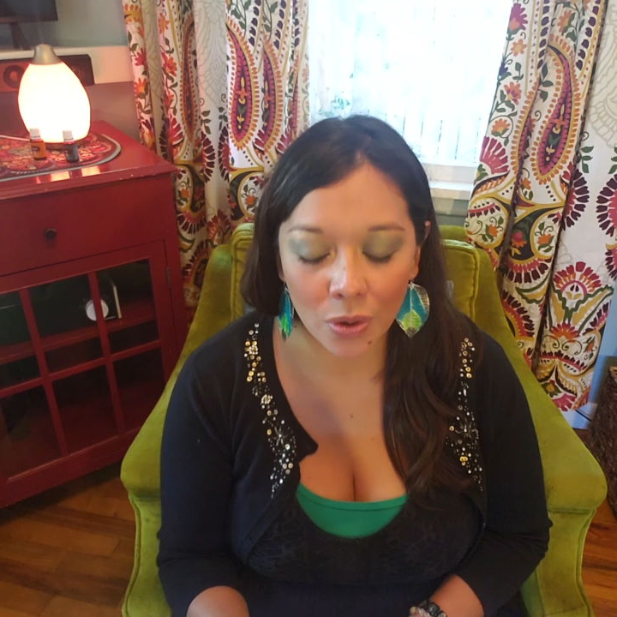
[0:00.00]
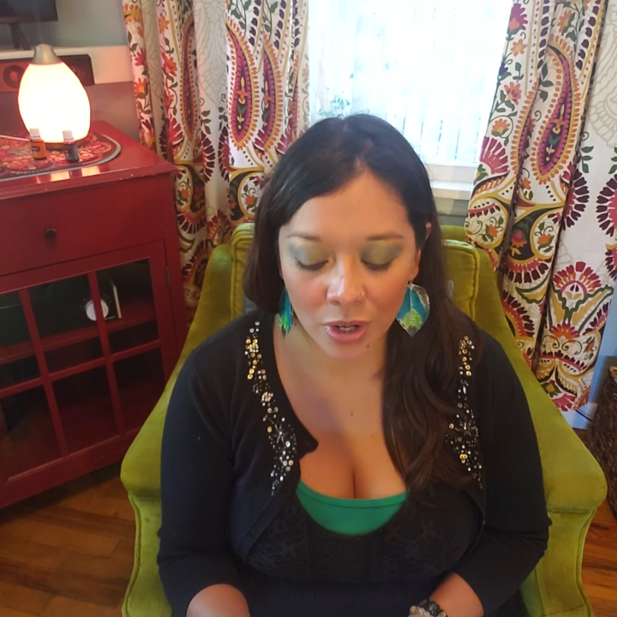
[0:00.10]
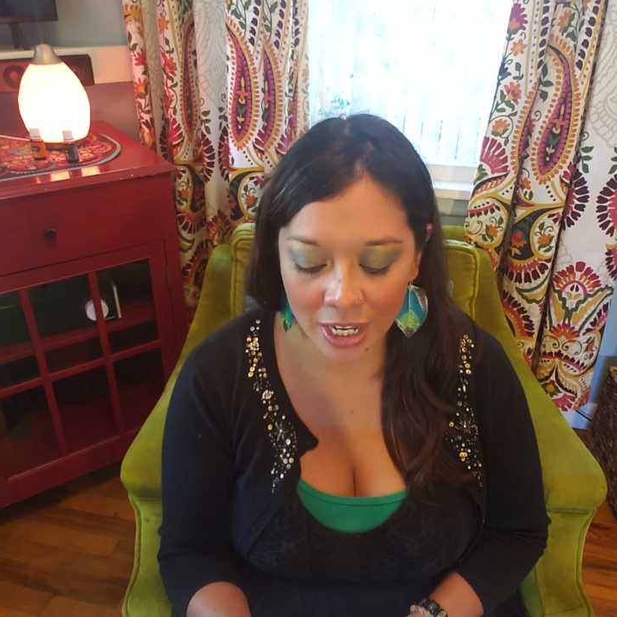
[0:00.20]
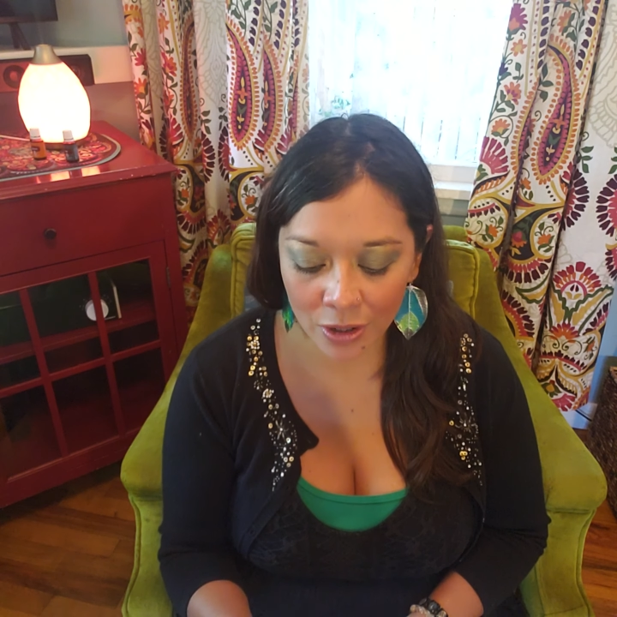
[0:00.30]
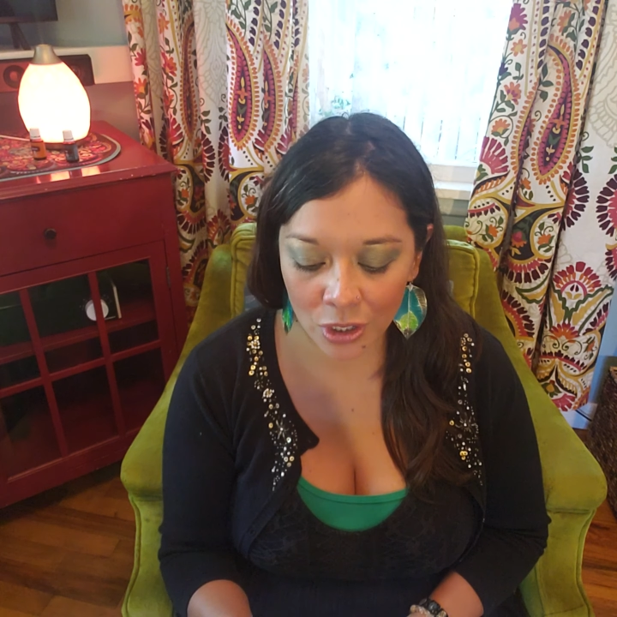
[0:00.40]

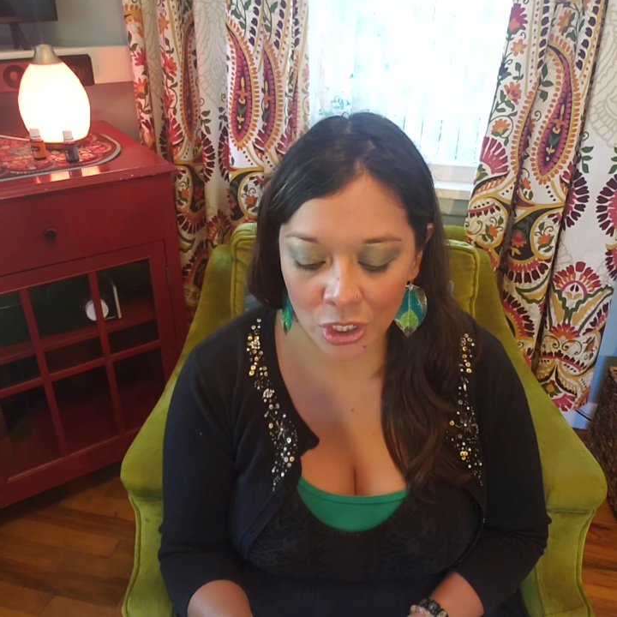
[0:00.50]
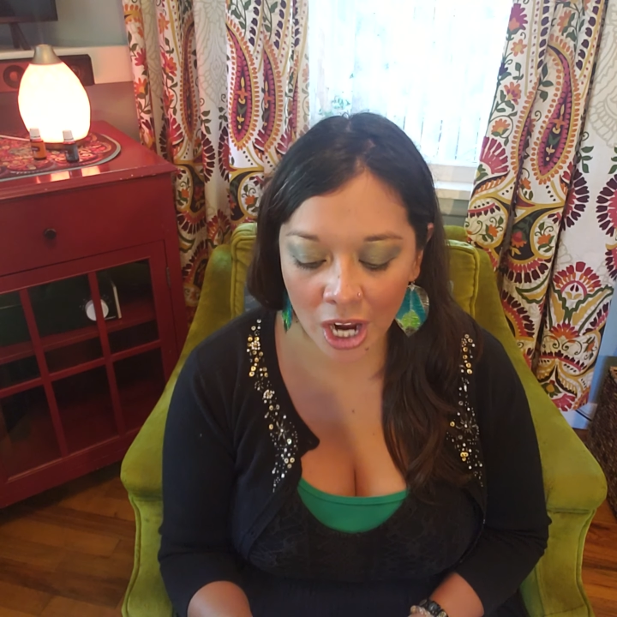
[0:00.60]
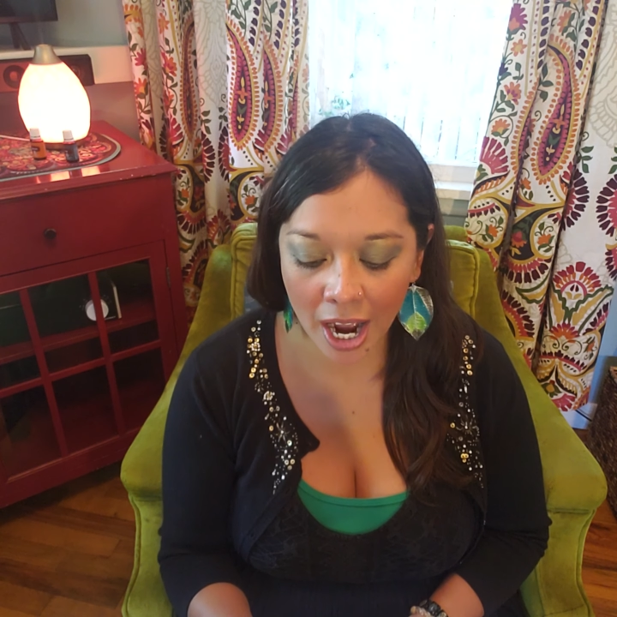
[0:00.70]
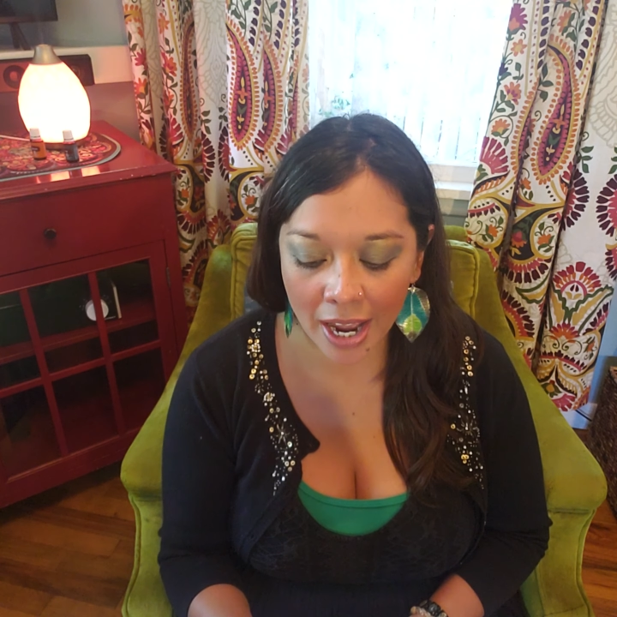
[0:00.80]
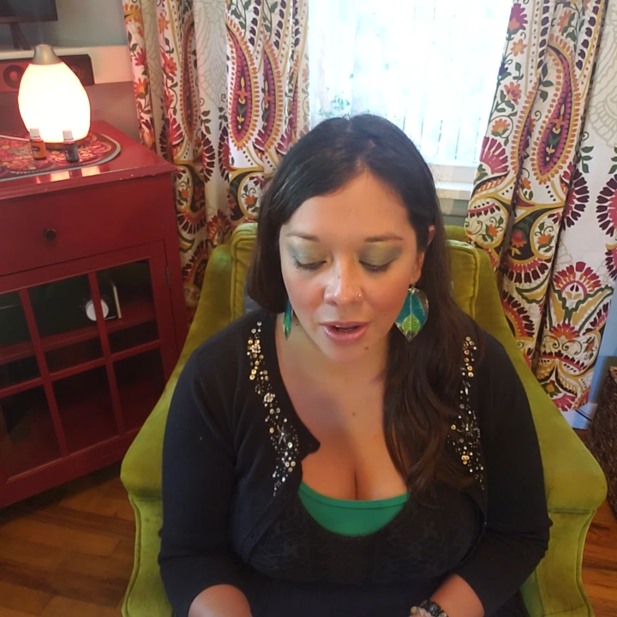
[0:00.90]
or inner
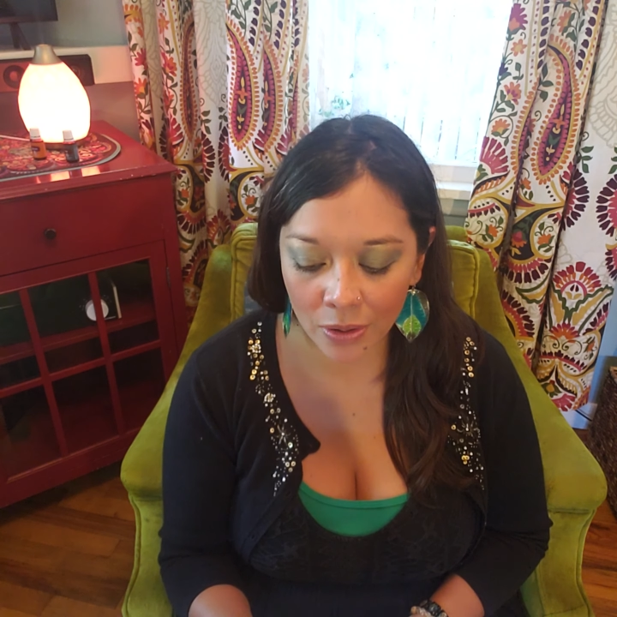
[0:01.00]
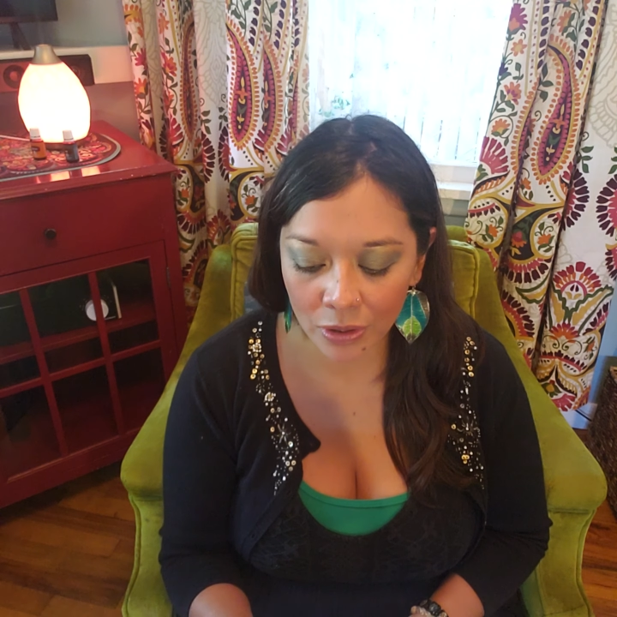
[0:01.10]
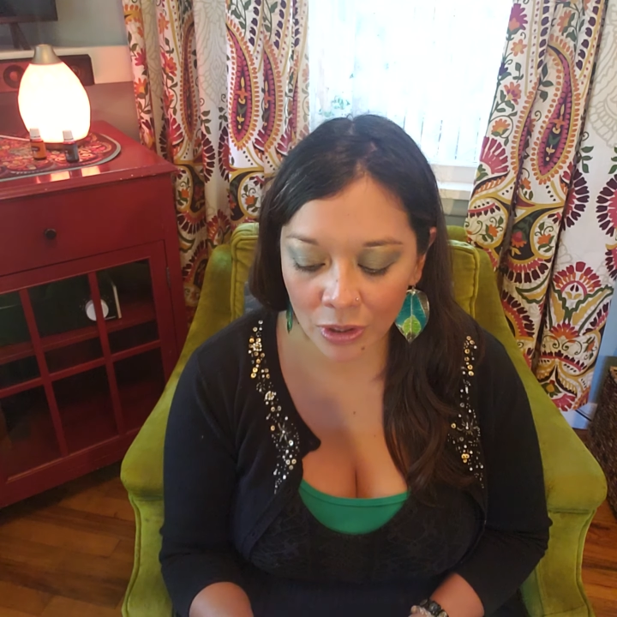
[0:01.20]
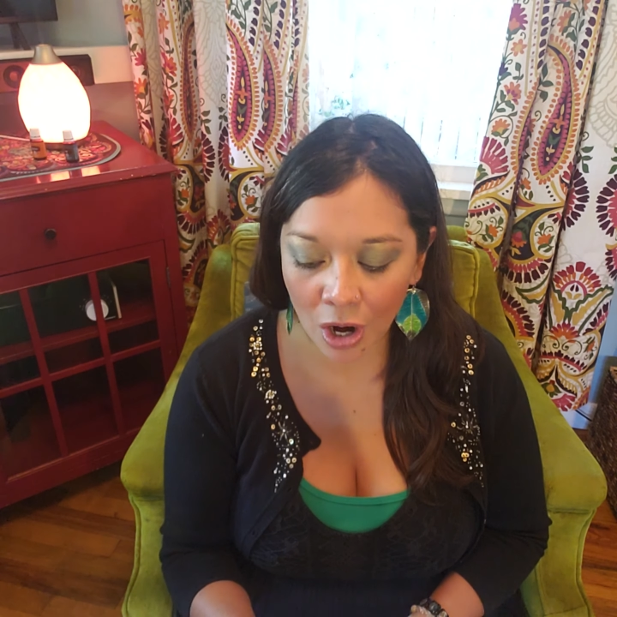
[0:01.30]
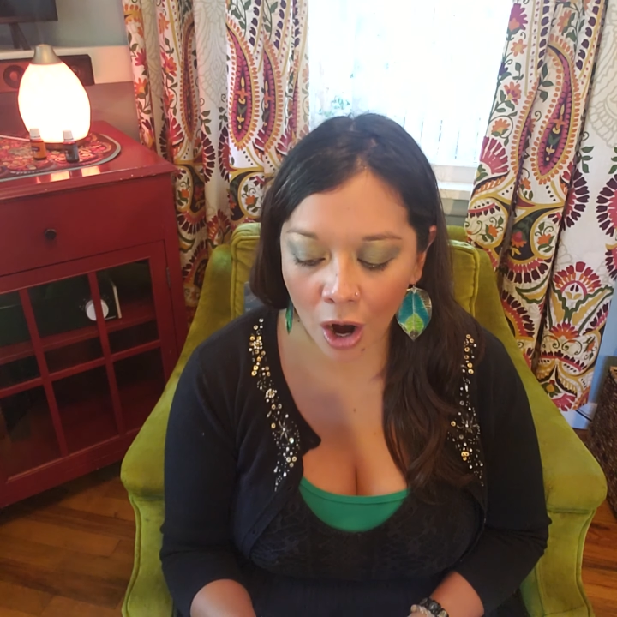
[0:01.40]
child
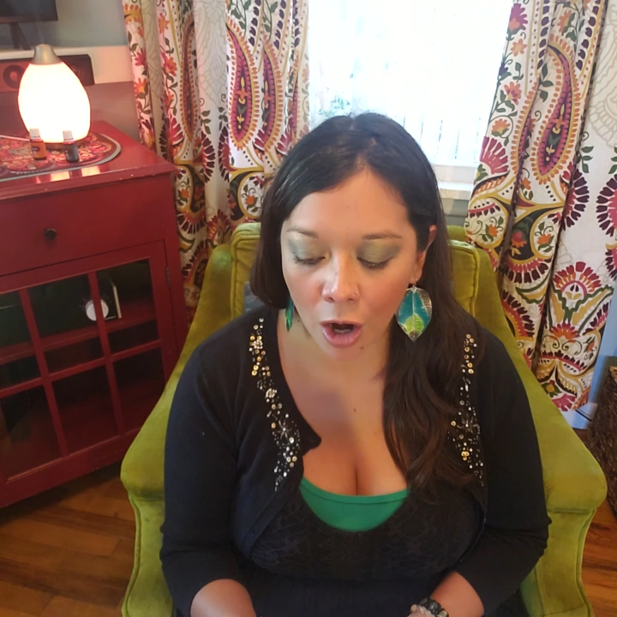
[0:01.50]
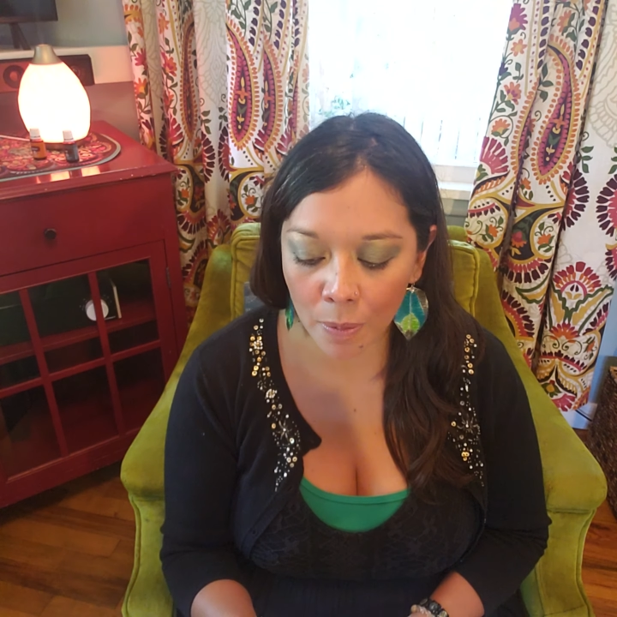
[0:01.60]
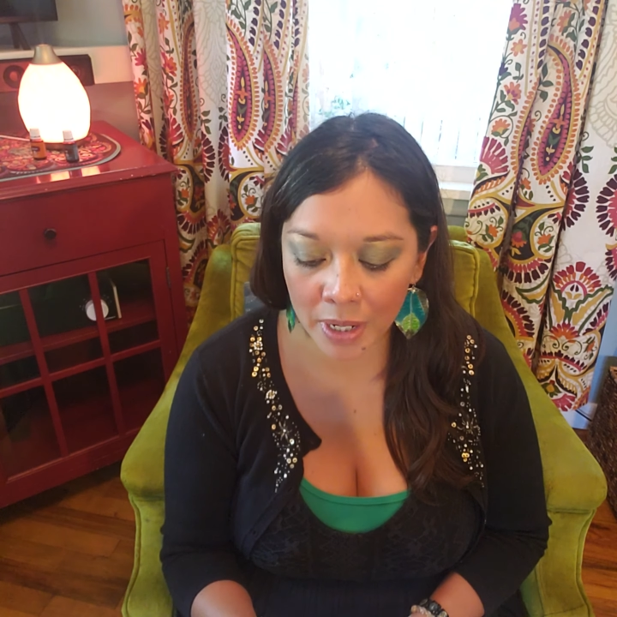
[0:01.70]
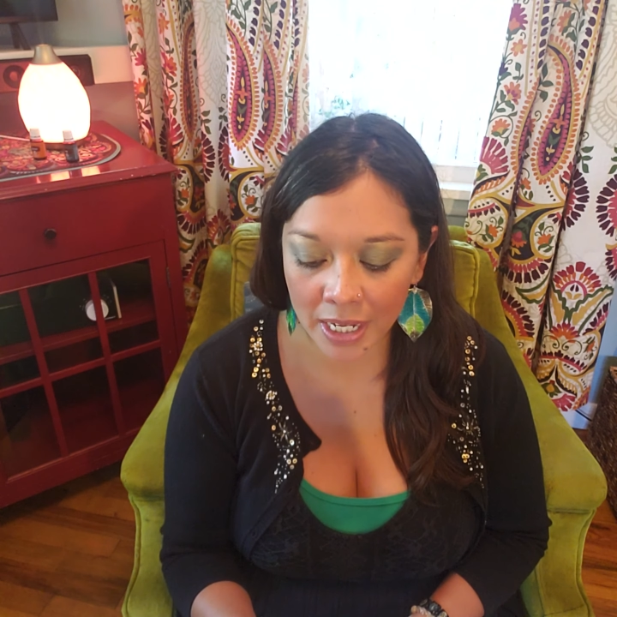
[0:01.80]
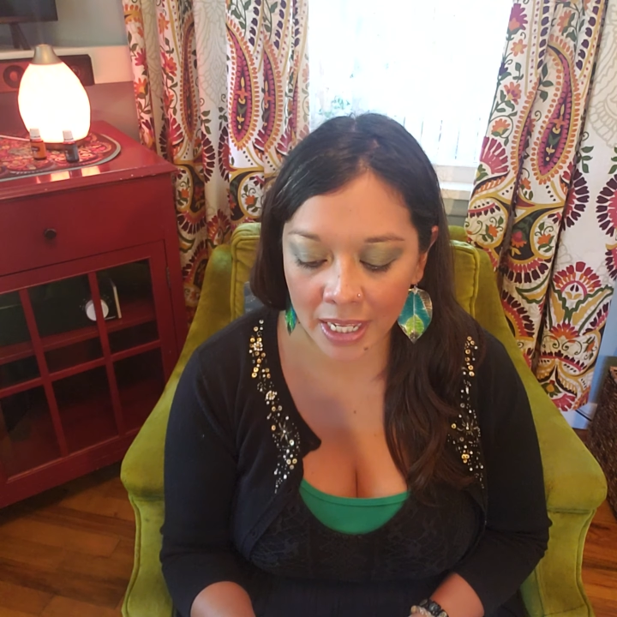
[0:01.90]
or
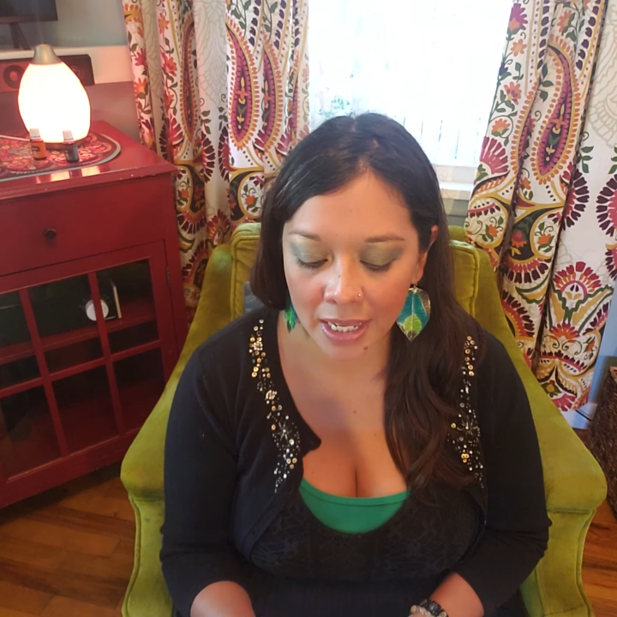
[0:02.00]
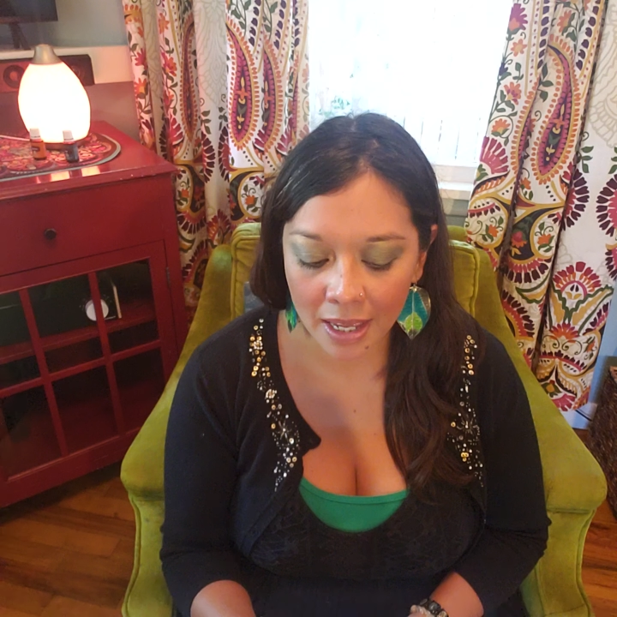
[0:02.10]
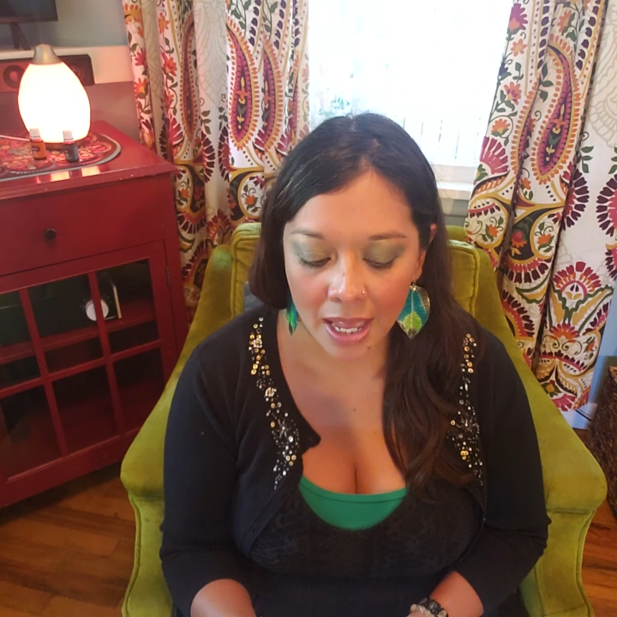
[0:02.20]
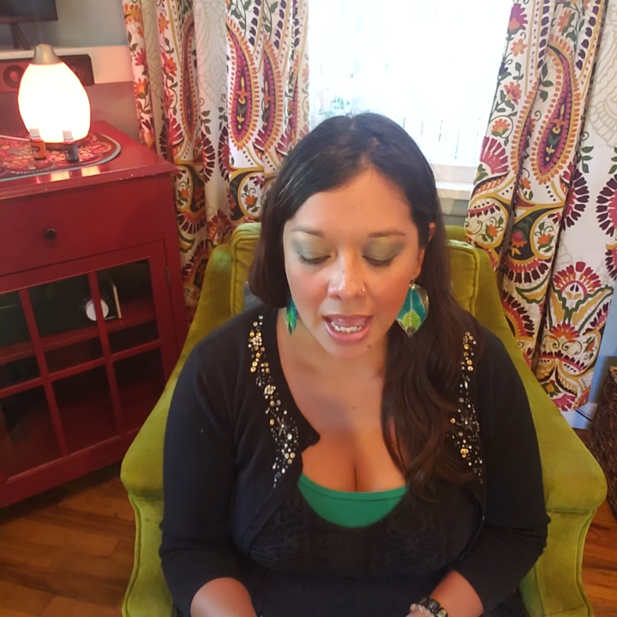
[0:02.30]
harmony.